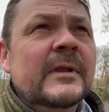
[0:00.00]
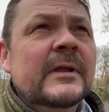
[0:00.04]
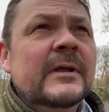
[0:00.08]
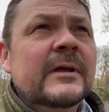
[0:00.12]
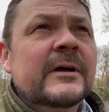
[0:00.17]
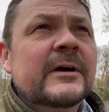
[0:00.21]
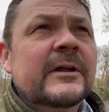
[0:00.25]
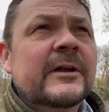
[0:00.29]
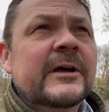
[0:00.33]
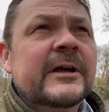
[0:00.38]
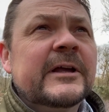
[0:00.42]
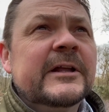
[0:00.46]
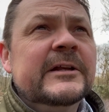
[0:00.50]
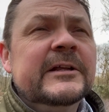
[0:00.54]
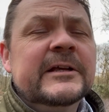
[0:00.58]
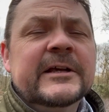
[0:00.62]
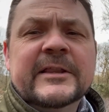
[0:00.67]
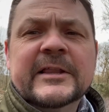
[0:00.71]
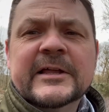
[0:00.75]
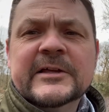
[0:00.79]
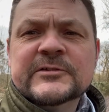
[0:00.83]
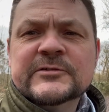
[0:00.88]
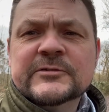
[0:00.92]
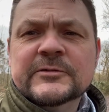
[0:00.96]
and I can hear
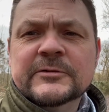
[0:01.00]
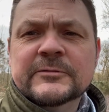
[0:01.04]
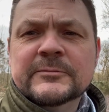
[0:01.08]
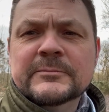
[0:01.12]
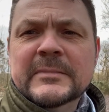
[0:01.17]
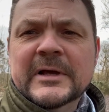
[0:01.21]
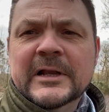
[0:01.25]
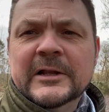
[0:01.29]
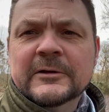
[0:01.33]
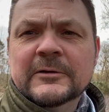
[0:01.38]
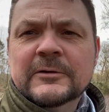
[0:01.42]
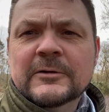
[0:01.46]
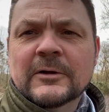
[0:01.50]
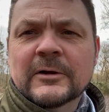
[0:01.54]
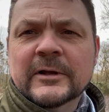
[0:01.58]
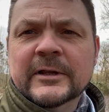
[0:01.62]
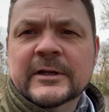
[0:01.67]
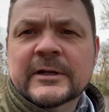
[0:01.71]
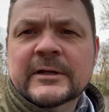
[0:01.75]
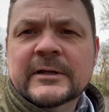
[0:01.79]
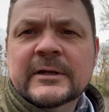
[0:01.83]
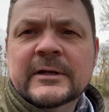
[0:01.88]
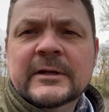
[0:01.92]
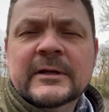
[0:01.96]
that sort of melancholic,
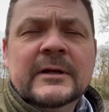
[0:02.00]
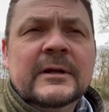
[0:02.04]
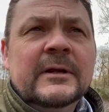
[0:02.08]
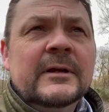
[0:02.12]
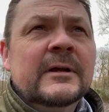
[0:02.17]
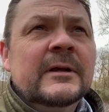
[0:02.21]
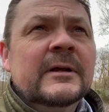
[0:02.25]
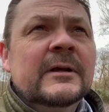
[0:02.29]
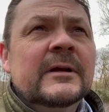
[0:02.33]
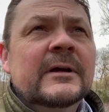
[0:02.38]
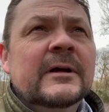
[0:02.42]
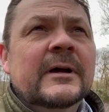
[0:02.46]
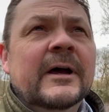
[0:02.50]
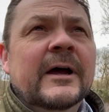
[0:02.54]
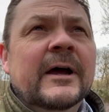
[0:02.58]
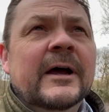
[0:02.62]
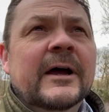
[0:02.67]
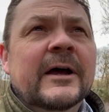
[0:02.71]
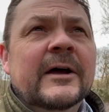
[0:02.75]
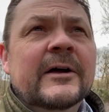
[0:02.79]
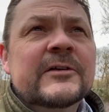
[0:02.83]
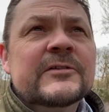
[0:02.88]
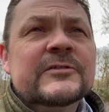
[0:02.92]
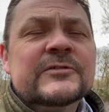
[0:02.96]

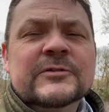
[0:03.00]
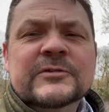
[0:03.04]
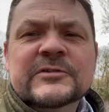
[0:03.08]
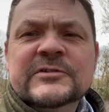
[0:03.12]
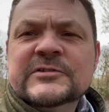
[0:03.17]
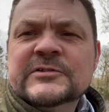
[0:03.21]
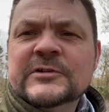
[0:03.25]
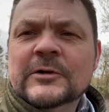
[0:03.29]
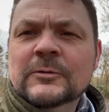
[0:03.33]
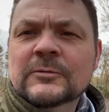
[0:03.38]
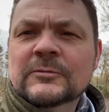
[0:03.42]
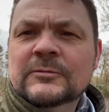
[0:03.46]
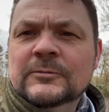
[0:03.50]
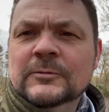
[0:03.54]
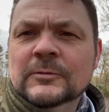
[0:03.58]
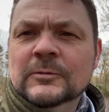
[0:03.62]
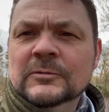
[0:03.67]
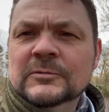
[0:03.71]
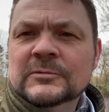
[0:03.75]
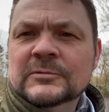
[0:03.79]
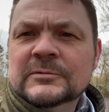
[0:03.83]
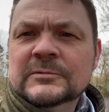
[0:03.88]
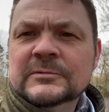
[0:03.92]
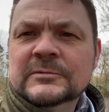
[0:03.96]
sort of
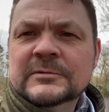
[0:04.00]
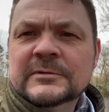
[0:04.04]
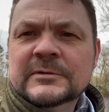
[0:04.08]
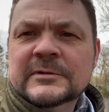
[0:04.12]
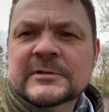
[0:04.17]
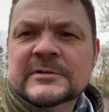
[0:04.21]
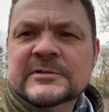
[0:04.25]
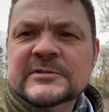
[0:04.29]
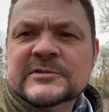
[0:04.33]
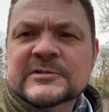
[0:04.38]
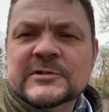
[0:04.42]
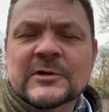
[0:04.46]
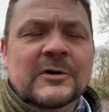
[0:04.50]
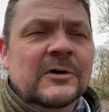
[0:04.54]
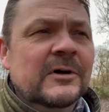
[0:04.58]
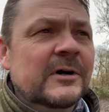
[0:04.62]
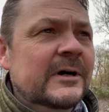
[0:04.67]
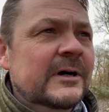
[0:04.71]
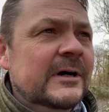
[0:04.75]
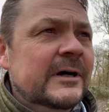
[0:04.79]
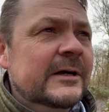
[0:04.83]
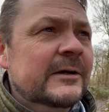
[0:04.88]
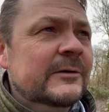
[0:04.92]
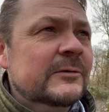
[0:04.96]
soulful song.
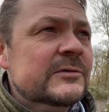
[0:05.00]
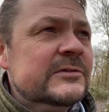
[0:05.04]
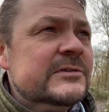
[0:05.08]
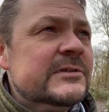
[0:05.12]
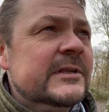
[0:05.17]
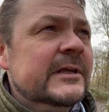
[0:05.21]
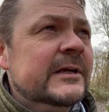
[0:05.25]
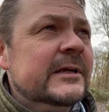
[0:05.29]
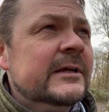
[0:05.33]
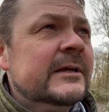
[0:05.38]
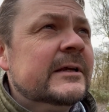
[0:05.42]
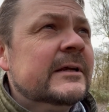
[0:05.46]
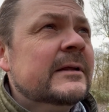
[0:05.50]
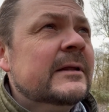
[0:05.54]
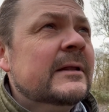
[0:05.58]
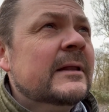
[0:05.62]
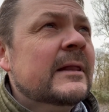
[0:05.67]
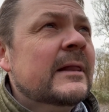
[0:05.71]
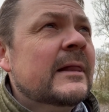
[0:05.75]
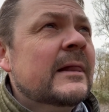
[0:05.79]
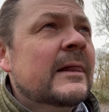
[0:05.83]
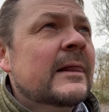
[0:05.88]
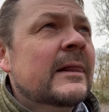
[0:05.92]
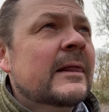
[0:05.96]
I always think
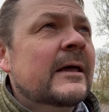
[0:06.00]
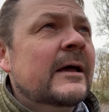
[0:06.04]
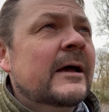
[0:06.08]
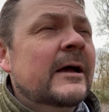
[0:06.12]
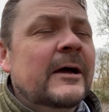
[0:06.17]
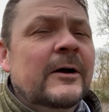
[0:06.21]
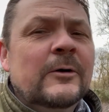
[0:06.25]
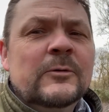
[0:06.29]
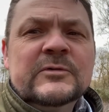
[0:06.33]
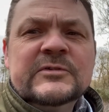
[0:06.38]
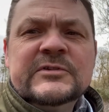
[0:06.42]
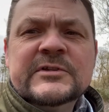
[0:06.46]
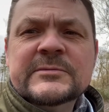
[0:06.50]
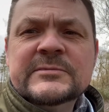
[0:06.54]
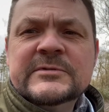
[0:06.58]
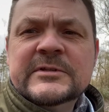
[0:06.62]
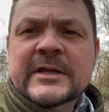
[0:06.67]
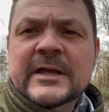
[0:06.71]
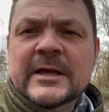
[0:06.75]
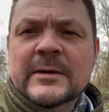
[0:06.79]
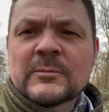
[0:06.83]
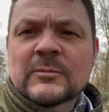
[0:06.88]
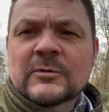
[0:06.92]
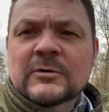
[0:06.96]
always seems to
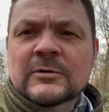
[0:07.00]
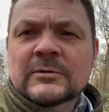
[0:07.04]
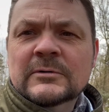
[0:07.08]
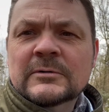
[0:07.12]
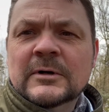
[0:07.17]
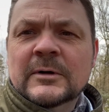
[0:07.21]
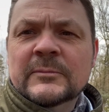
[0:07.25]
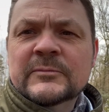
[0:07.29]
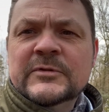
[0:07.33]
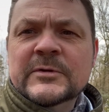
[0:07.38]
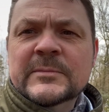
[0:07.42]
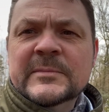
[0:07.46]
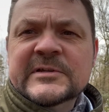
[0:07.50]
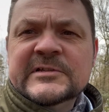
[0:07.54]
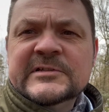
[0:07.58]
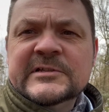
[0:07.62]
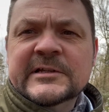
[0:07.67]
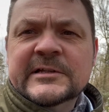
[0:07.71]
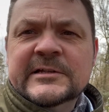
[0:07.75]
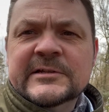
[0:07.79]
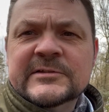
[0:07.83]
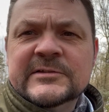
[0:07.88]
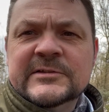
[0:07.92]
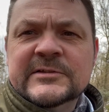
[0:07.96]
get more
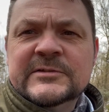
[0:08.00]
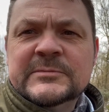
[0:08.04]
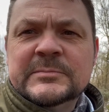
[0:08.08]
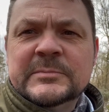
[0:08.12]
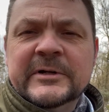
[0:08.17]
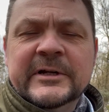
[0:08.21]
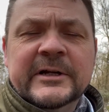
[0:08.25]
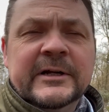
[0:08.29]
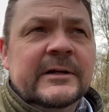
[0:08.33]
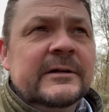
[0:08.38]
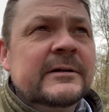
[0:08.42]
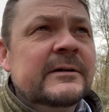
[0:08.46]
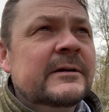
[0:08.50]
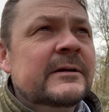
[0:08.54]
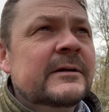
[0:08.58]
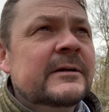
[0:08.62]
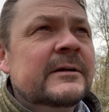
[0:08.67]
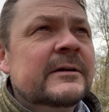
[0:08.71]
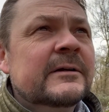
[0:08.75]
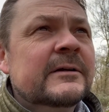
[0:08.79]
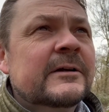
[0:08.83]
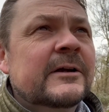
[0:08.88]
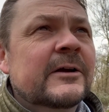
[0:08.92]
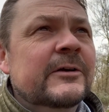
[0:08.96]
optimistic as the spring
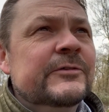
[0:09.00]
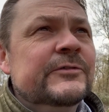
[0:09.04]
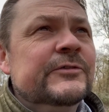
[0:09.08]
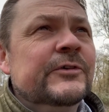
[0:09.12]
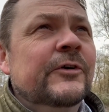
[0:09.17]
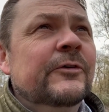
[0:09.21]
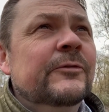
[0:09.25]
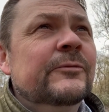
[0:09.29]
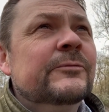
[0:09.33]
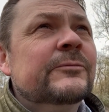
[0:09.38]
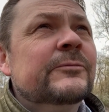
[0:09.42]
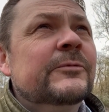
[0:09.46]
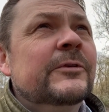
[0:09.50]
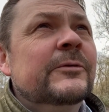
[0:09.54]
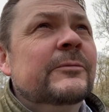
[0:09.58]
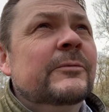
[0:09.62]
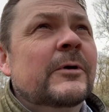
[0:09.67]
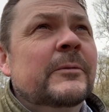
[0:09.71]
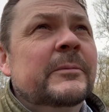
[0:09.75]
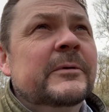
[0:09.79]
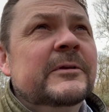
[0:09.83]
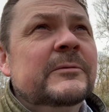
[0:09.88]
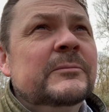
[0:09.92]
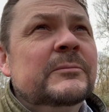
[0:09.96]
goes on with the
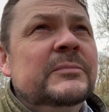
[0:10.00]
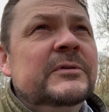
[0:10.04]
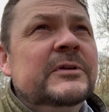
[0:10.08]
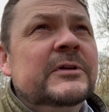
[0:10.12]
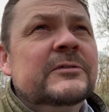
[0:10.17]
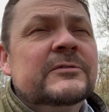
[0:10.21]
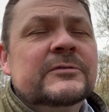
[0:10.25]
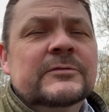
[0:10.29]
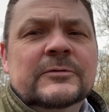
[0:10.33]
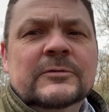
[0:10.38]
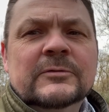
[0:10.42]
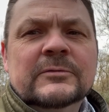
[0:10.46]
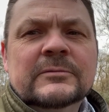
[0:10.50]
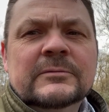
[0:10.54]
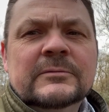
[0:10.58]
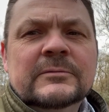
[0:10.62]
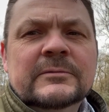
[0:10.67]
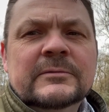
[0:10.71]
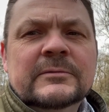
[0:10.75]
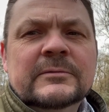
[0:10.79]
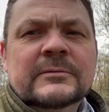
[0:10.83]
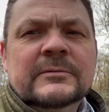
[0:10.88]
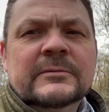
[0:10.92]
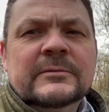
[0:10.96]
robin. Beautiful.
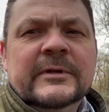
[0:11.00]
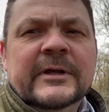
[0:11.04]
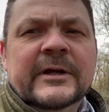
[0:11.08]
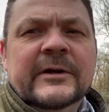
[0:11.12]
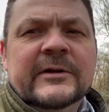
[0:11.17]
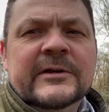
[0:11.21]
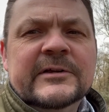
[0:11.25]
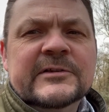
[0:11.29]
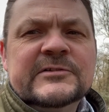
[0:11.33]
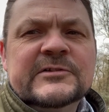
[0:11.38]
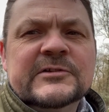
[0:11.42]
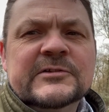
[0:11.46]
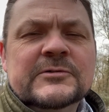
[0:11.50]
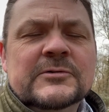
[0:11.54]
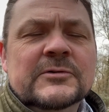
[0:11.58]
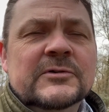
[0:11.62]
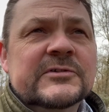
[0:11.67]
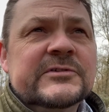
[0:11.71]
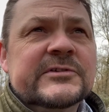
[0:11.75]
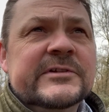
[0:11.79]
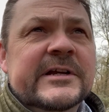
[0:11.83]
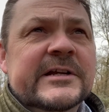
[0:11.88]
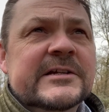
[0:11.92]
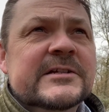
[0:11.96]
There it is. Just caught a
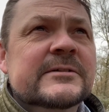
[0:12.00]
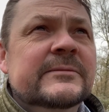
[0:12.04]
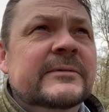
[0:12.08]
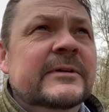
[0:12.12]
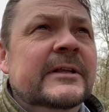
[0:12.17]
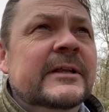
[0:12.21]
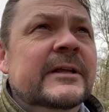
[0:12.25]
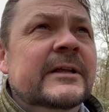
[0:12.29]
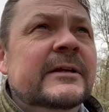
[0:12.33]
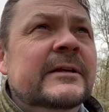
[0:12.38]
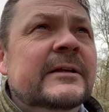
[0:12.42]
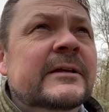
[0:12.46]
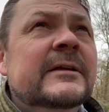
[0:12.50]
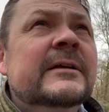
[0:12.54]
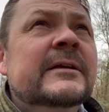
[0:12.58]
snatch of it then.